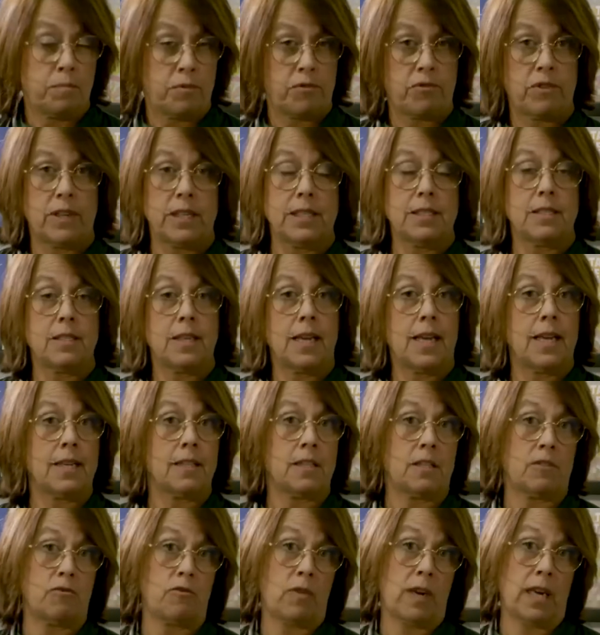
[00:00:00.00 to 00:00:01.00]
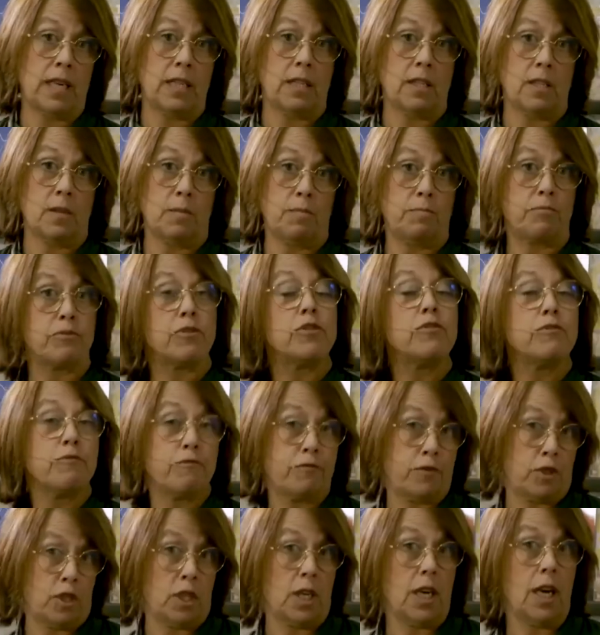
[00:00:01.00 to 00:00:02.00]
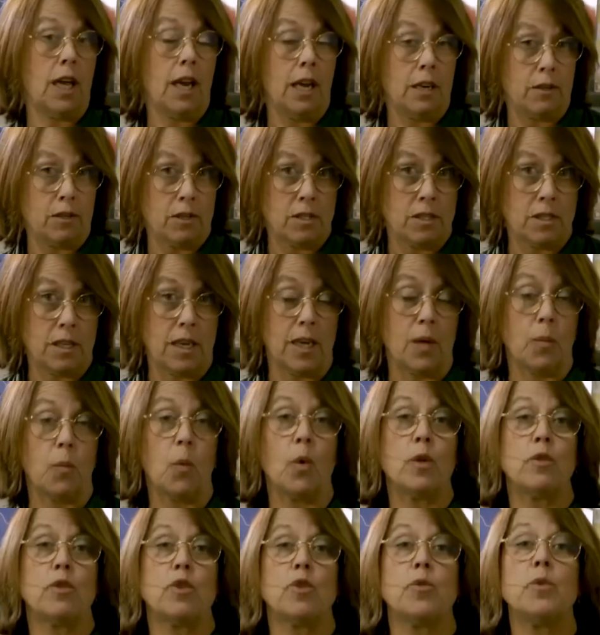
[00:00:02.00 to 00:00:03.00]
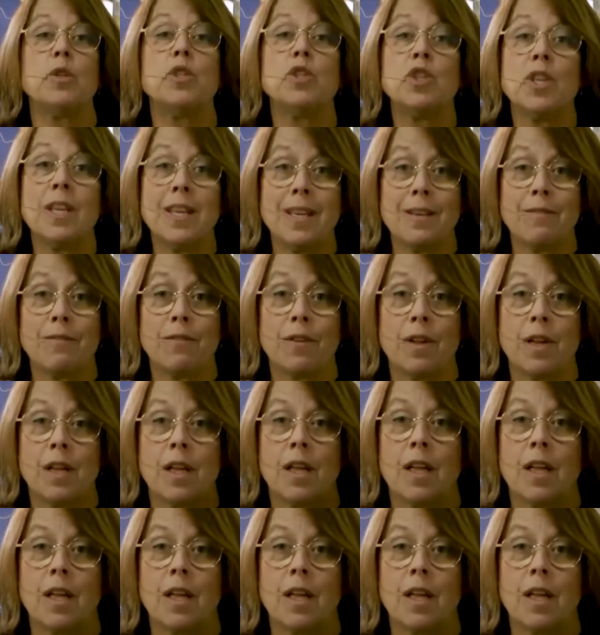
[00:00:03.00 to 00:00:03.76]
print has the right proofed colors I want to achieve.